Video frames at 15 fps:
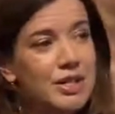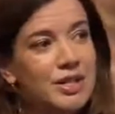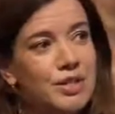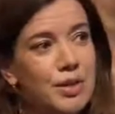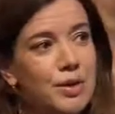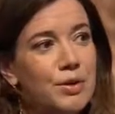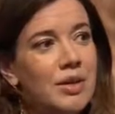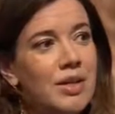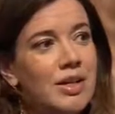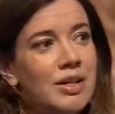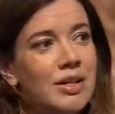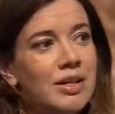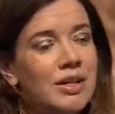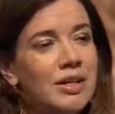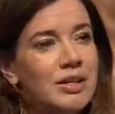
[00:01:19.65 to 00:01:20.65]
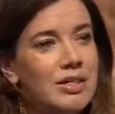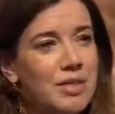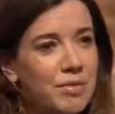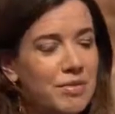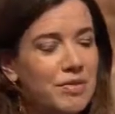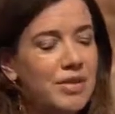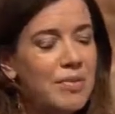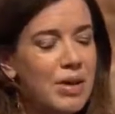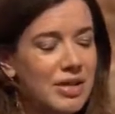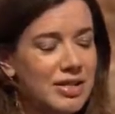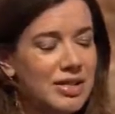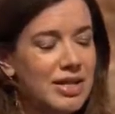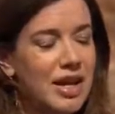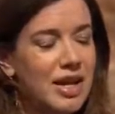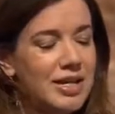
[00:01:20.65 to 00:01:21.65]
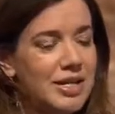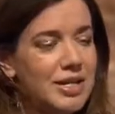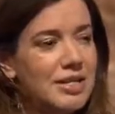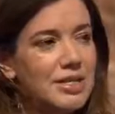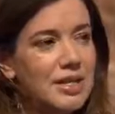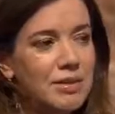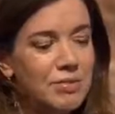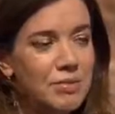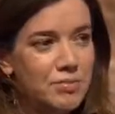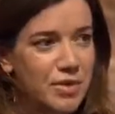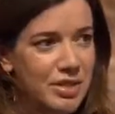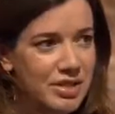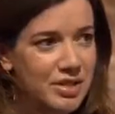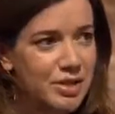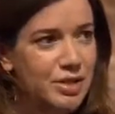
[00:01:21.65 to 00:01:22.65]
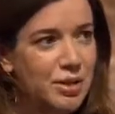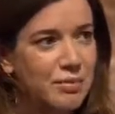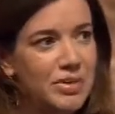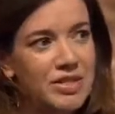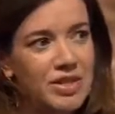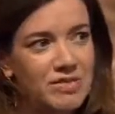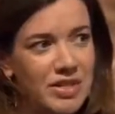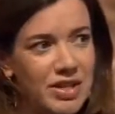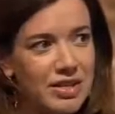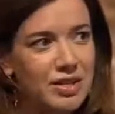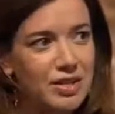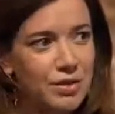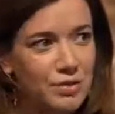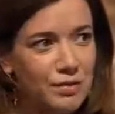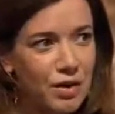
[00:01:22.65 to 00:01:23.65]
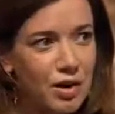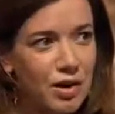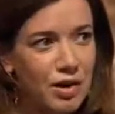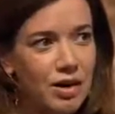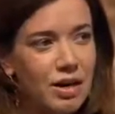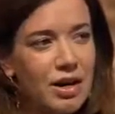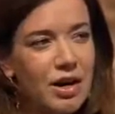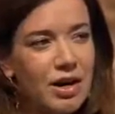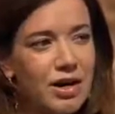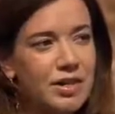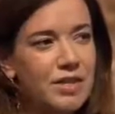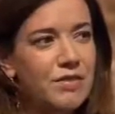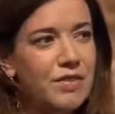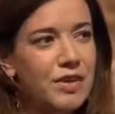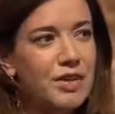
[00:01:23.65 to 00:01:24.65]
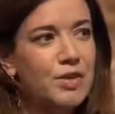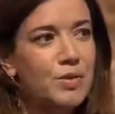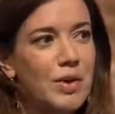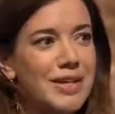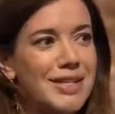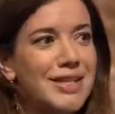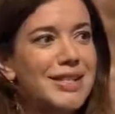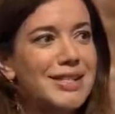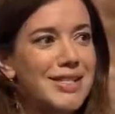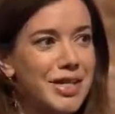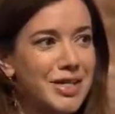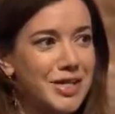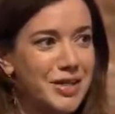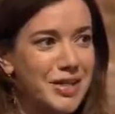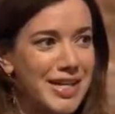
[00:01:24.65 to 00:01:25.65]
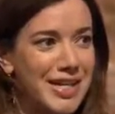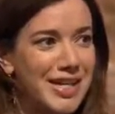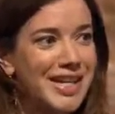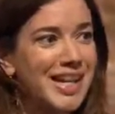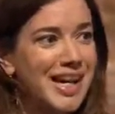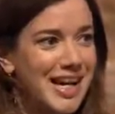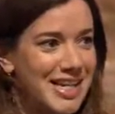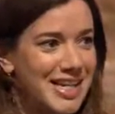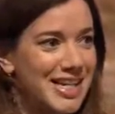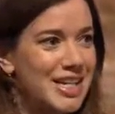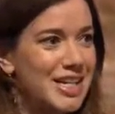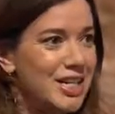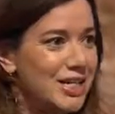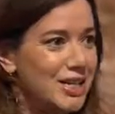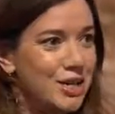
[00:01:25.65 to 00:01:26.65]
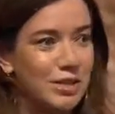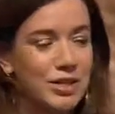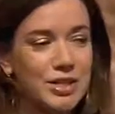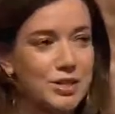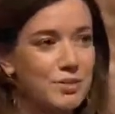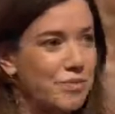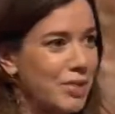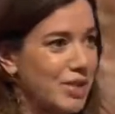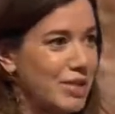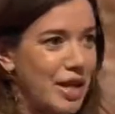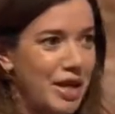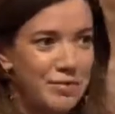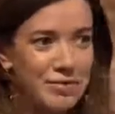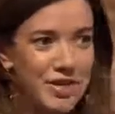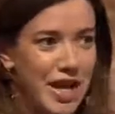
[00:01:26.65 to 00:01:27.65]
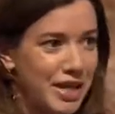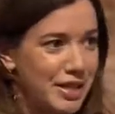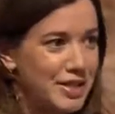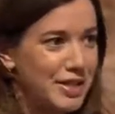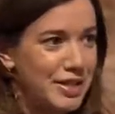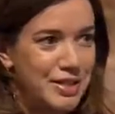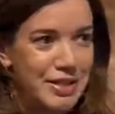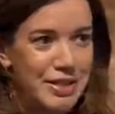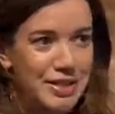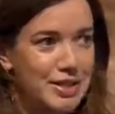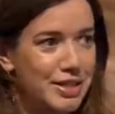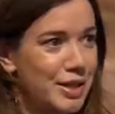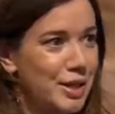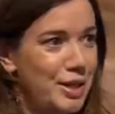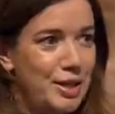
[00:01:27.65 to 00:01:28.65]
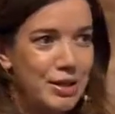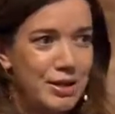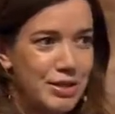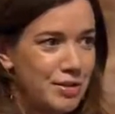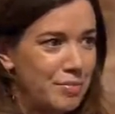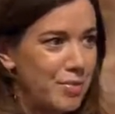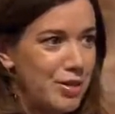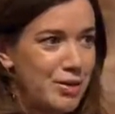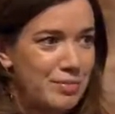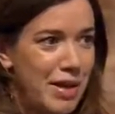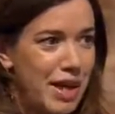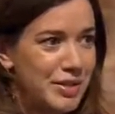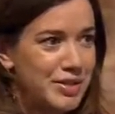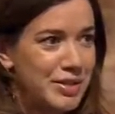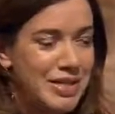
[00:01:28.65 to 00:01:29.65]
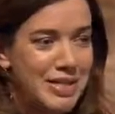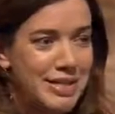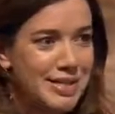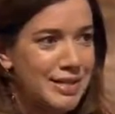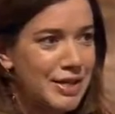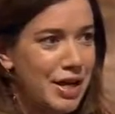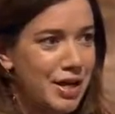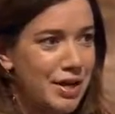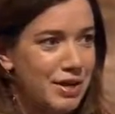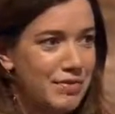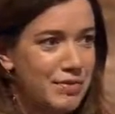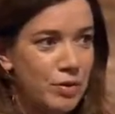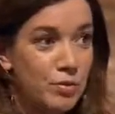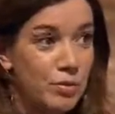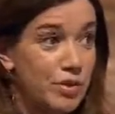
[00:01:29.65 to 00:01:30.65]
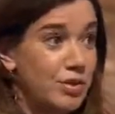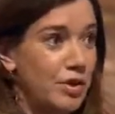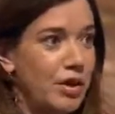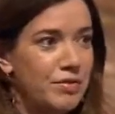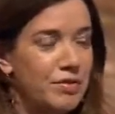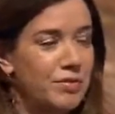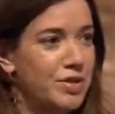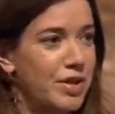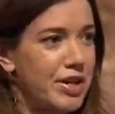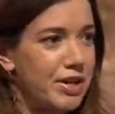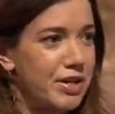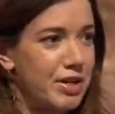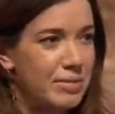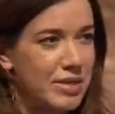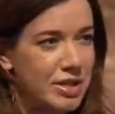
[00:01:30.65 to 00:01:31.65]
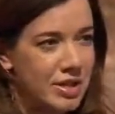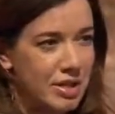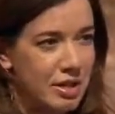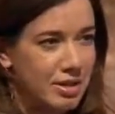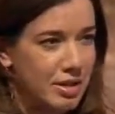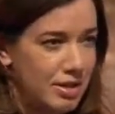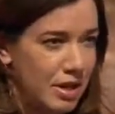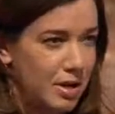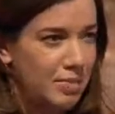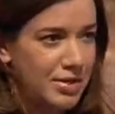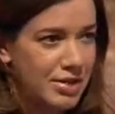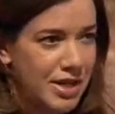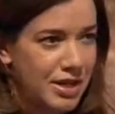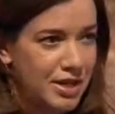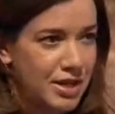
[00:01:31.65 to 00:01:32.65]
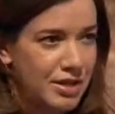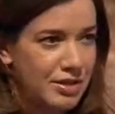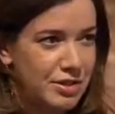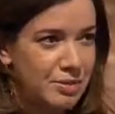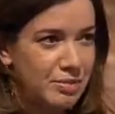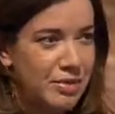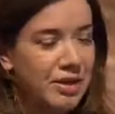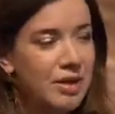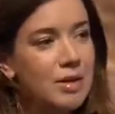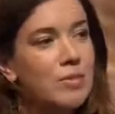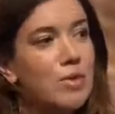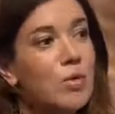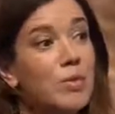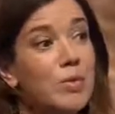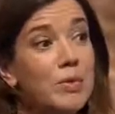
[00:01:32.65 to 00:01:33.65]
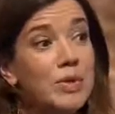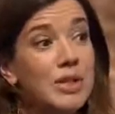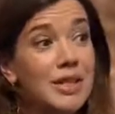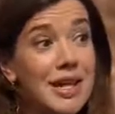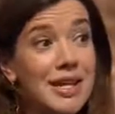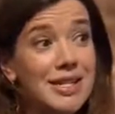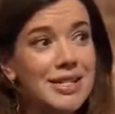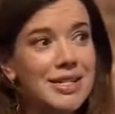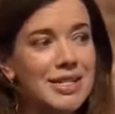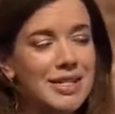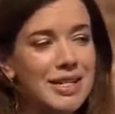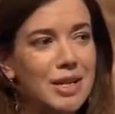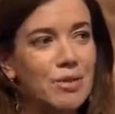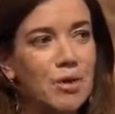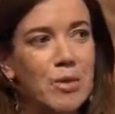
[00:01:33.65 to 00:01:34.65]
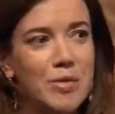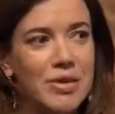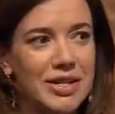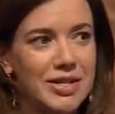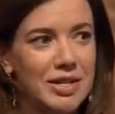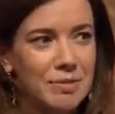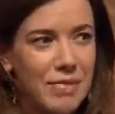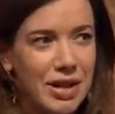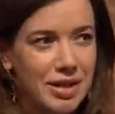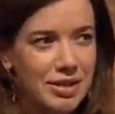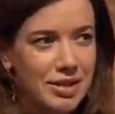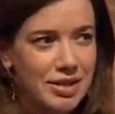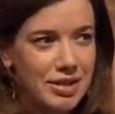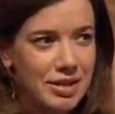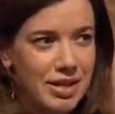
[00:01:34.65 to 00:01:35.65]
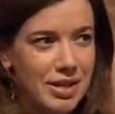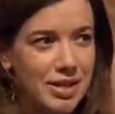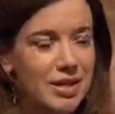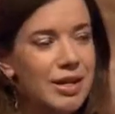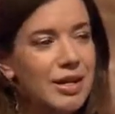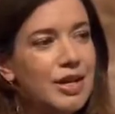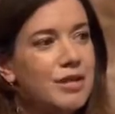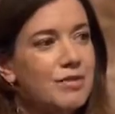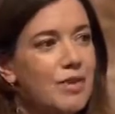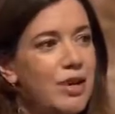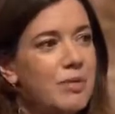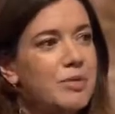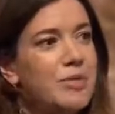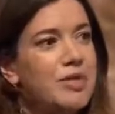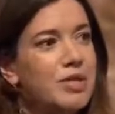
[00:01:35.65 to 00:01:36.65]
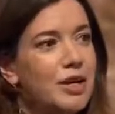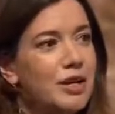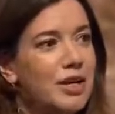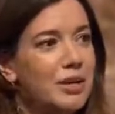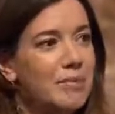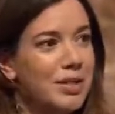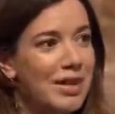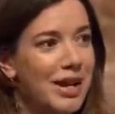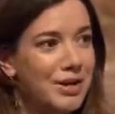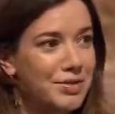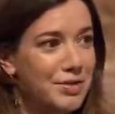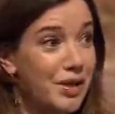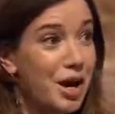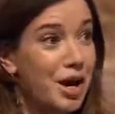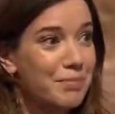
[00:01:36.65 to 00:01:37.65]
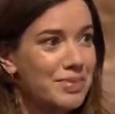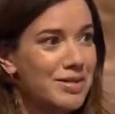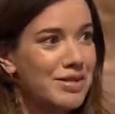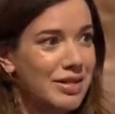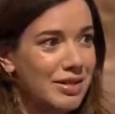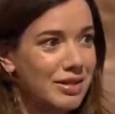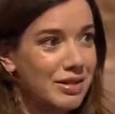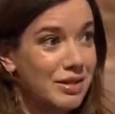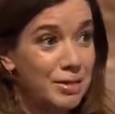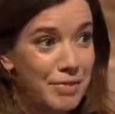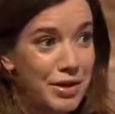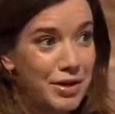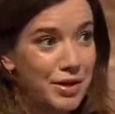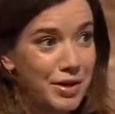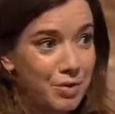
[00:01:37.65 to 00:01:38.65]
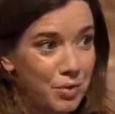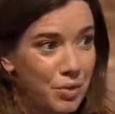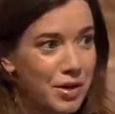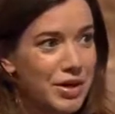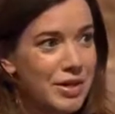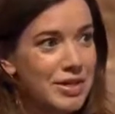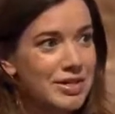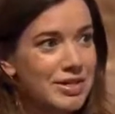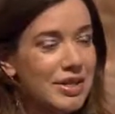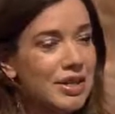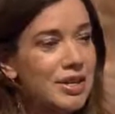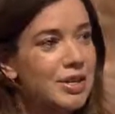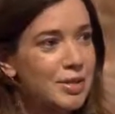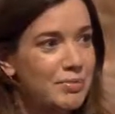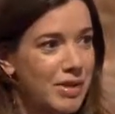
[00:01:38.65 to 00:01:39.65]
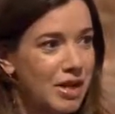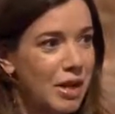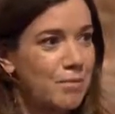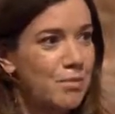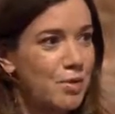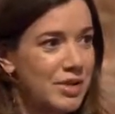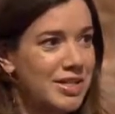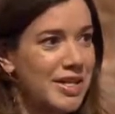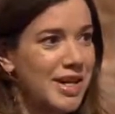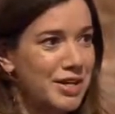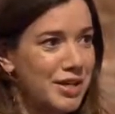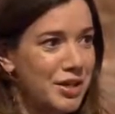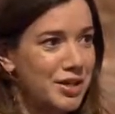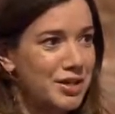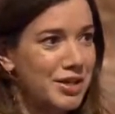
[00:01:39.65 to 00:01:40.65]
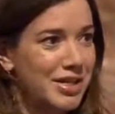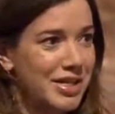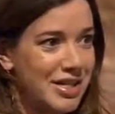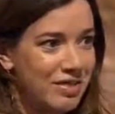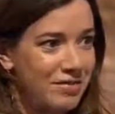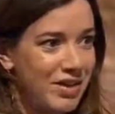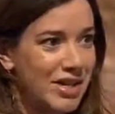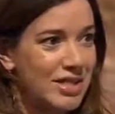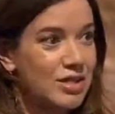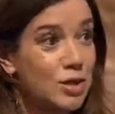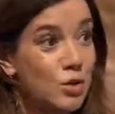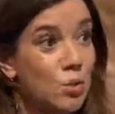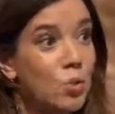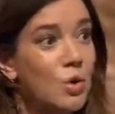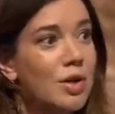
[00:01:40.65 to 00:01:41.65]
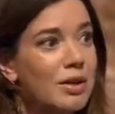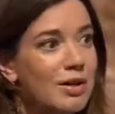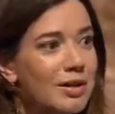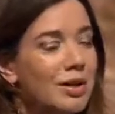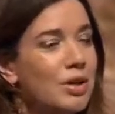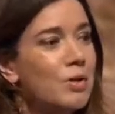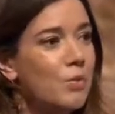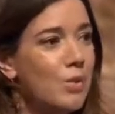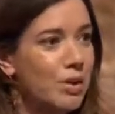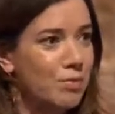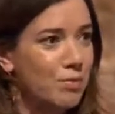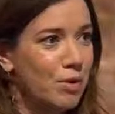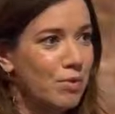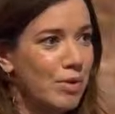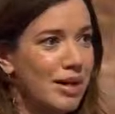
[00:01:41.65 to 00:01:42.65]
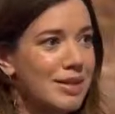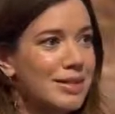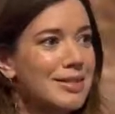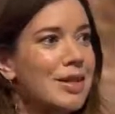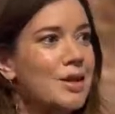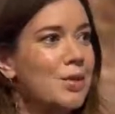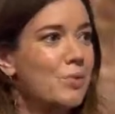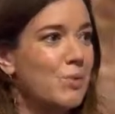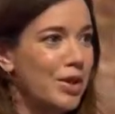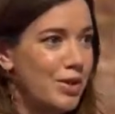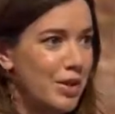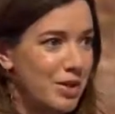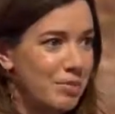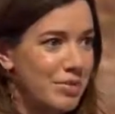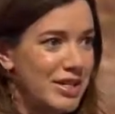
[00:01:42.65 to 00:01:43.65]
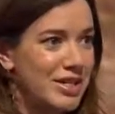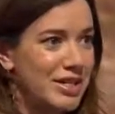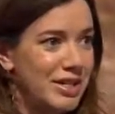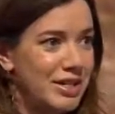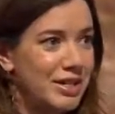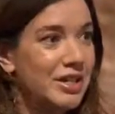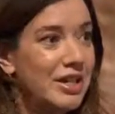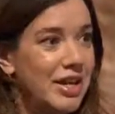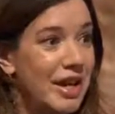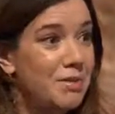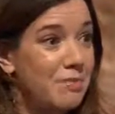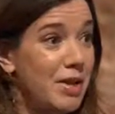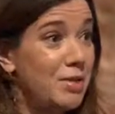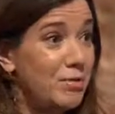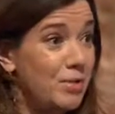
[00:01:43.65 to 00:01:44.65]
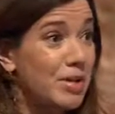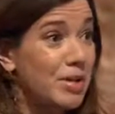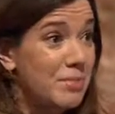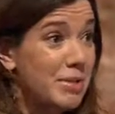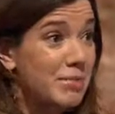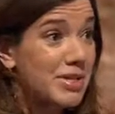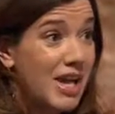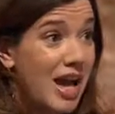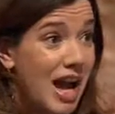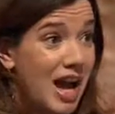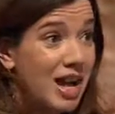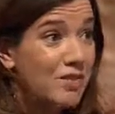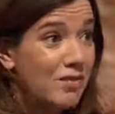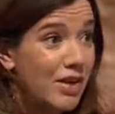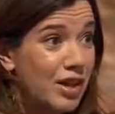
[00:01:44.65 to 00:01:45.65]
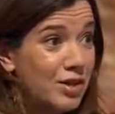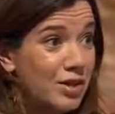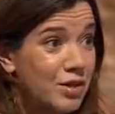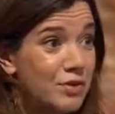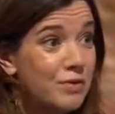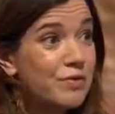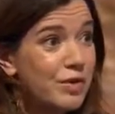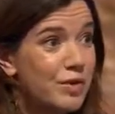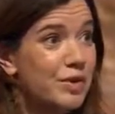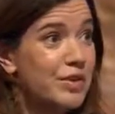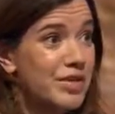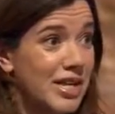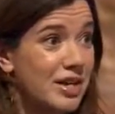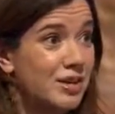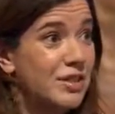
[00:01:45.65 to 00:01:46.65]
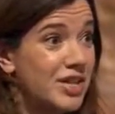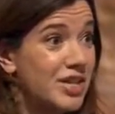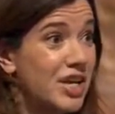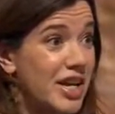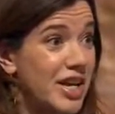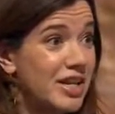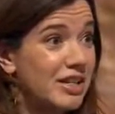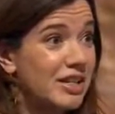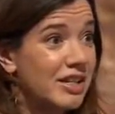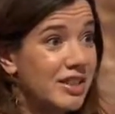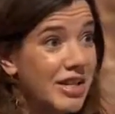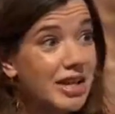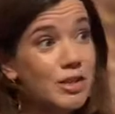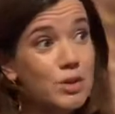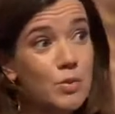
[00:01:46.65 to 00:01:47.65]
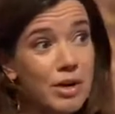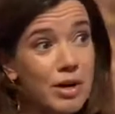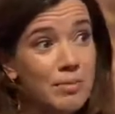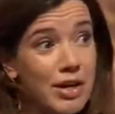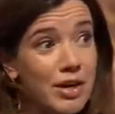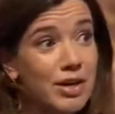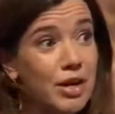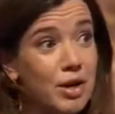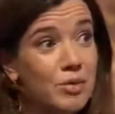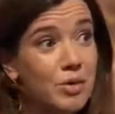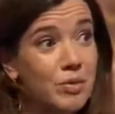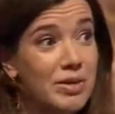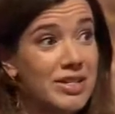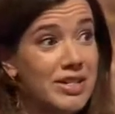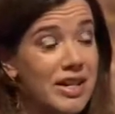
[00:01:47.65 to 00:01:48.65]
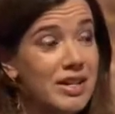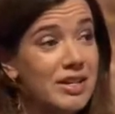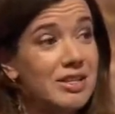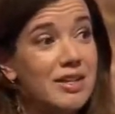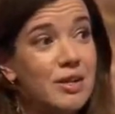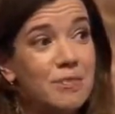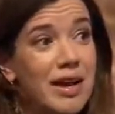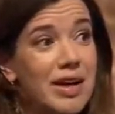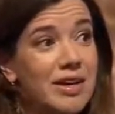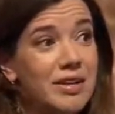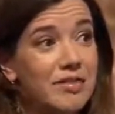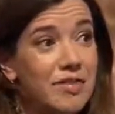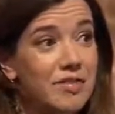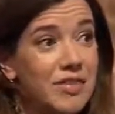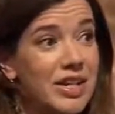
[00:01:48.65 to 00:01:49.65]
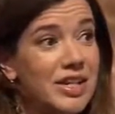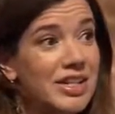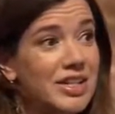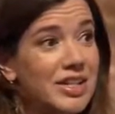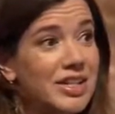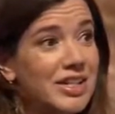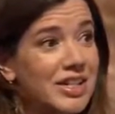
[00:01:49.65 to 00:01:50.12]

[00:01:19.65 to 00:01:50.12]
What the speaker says: So some of the policy ideas that President Trump has advanced so far are actually very 20th century ideas. You know, let's have taxes, let's impose penalties and tariffs, or withdraw from trade agreements and adopt protectionism. But what we would like to see, what we would expect to see, is for him to be talking about how to upskill American workers to become more technologically advanced, to work with robots, with automation, and really be able to add value further down the chain. That's where America will retain its competitive advantage.